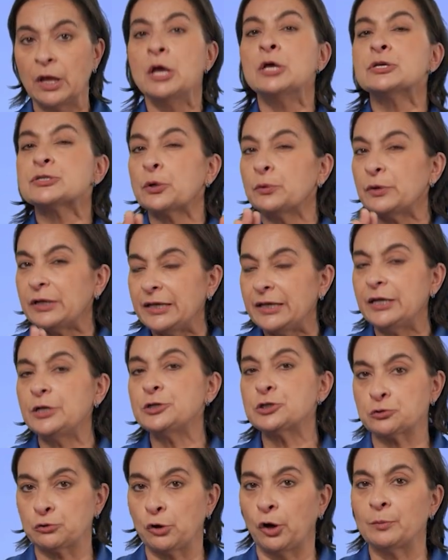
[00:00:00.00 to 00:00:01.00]
so
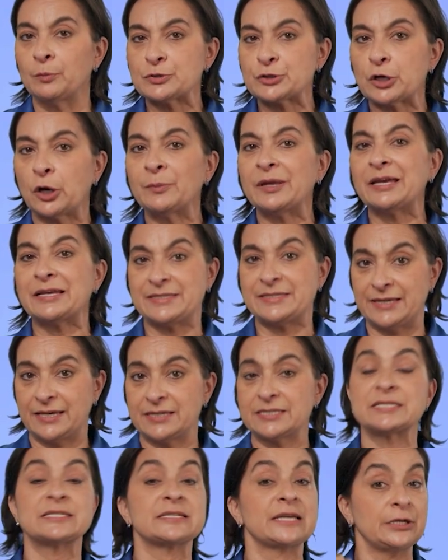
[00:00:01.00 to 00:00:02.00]
each chromosome
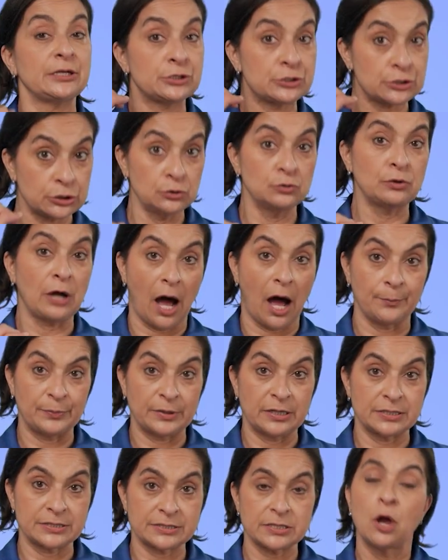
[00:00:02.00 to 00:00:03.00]
exists in 2
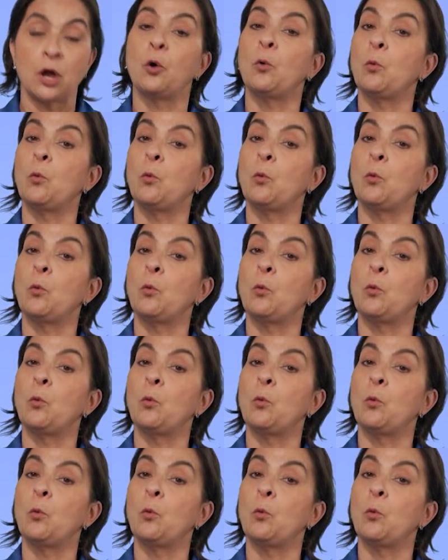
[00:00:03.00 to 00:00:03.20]
copies,